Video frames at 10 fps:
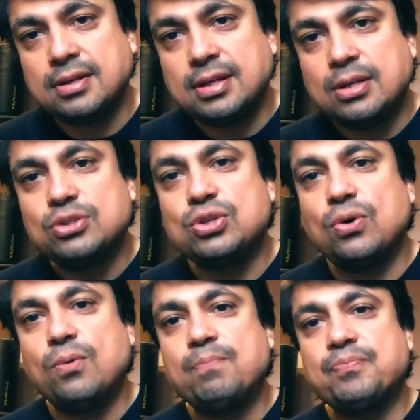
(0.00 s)

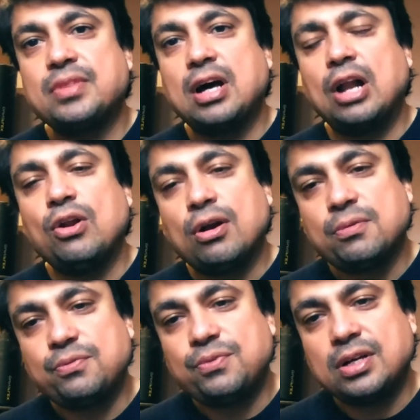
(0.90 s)
So a lot
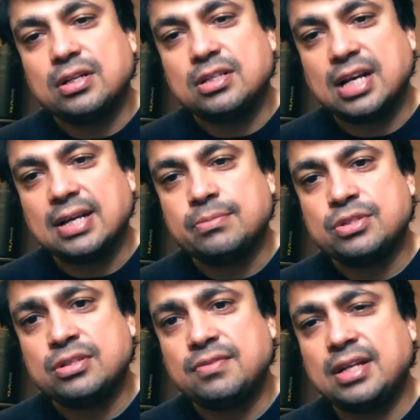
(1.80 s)
of times
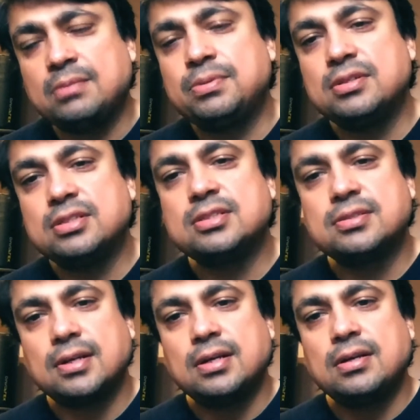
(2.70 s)
developers,
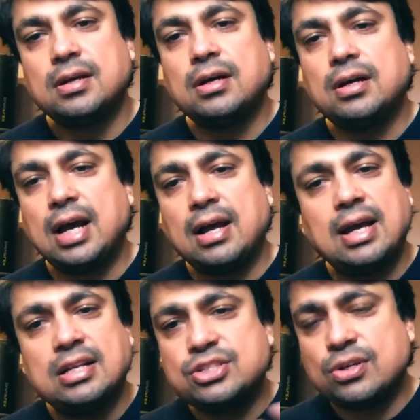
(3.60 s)
and
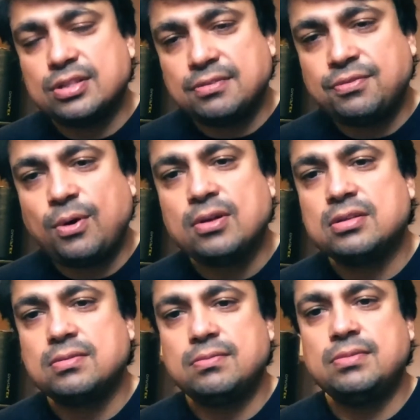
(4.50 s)
it's not their fault,
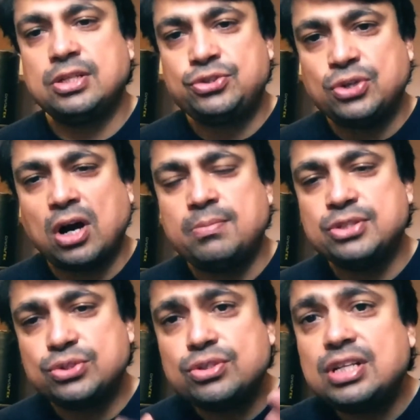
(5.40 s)
their job is
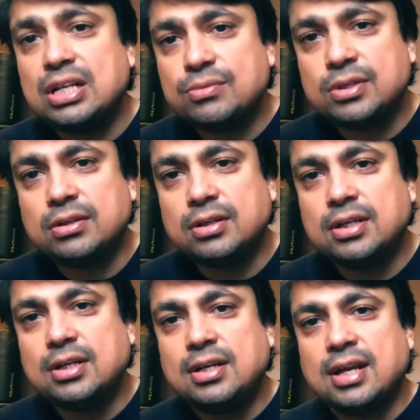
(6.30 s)
to deliver,
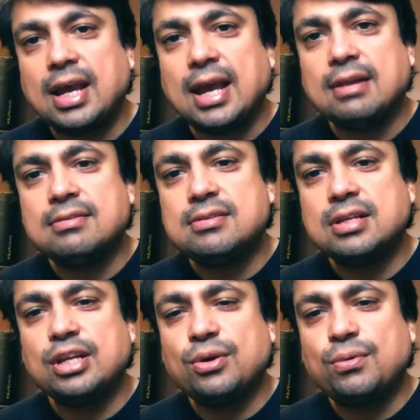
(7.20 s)
and
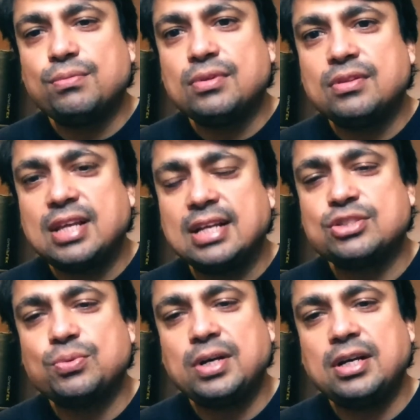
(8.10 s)
that's
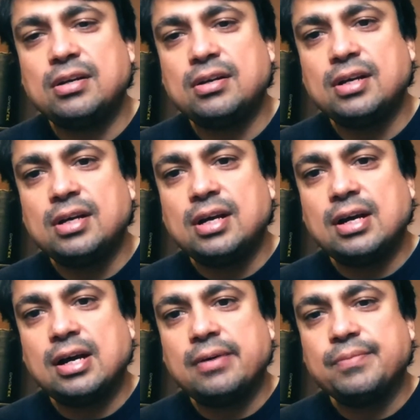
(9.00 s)
where
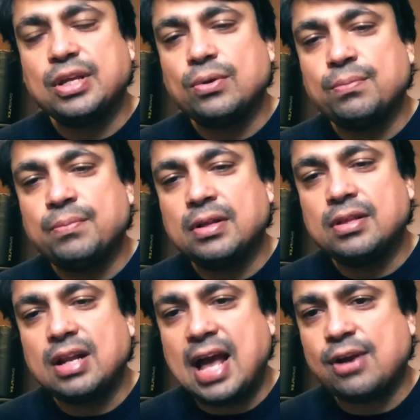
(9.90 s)
the
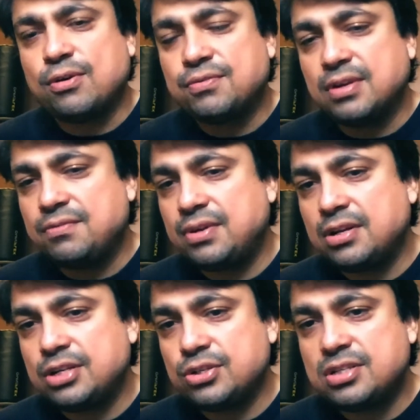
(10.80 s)
lack of
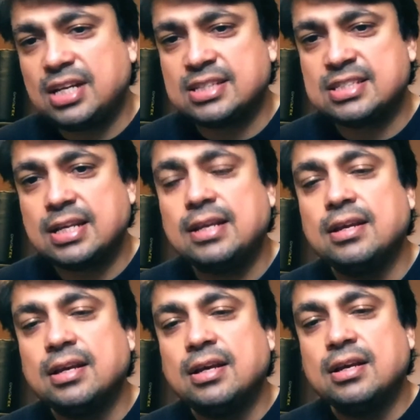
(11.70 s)
configuration testing
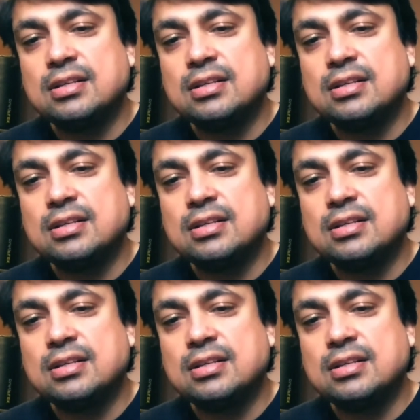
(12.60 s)
can